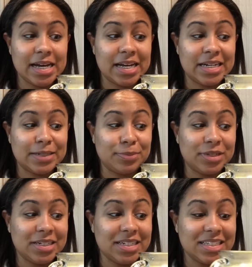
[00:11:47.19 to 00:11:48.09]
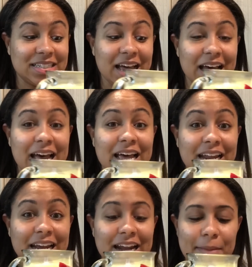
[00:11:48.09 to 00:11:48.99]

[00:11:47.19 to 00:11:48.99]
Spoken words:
I'm pretty excited.